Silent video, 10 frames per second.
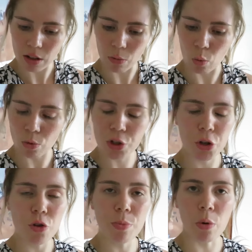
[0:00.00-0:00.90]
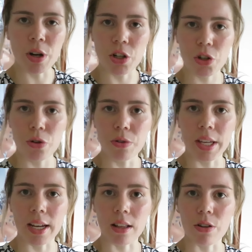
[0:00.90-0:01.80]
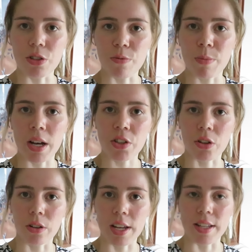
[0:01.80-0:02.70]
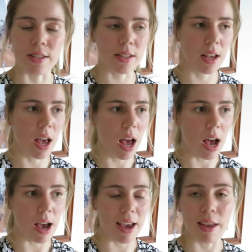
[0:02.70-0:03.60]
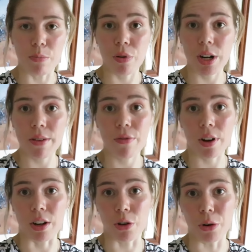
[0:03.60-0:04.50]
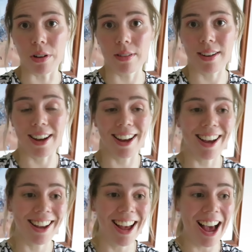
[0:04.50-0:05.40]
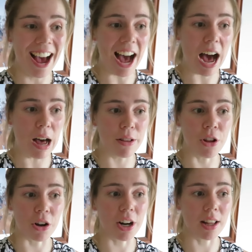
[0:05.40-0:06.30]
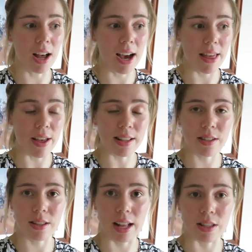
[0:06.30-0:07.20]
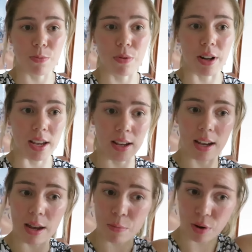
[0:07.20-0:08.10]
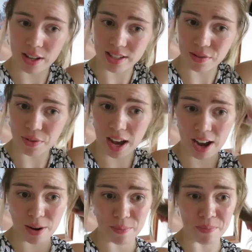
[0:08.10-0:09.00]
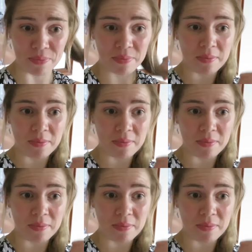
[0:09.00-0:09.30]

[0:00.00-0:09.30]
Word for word: 2.2 kilos of muscle is pretty friggin' good. uh, not gonna lie, that's that's pretty impressive. Um,